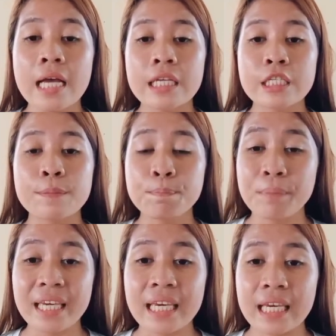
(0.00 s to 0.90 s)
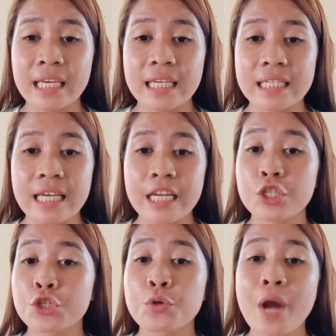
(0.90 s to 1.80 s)
Speaking is an
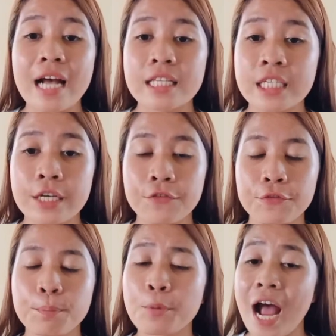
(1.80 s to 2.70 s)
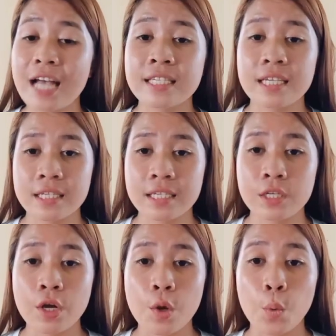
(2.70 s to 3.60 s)
interactive process
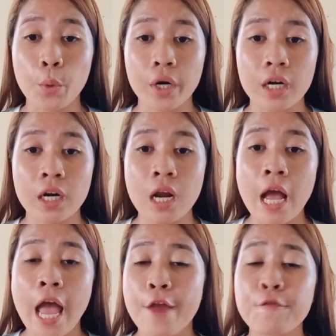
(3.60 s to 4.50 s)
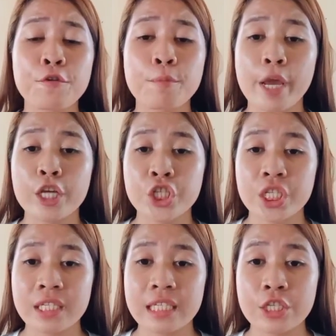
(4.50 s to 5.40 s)
where
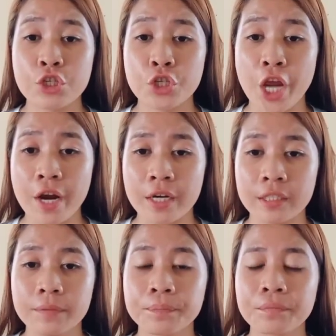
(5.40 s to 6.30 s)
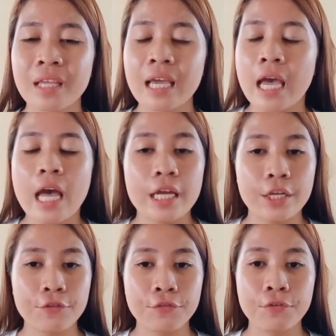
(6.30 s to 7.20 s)
information is shared and,
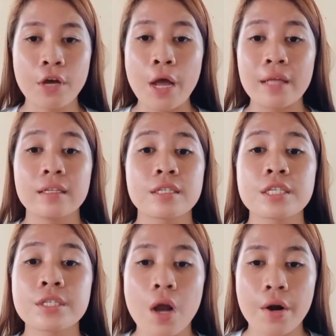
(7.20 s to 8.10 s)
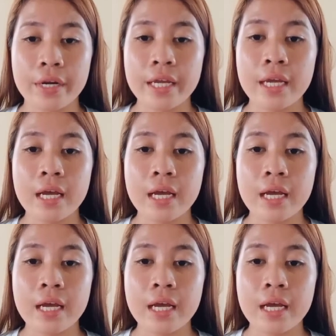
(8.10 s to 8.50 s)
if necessary,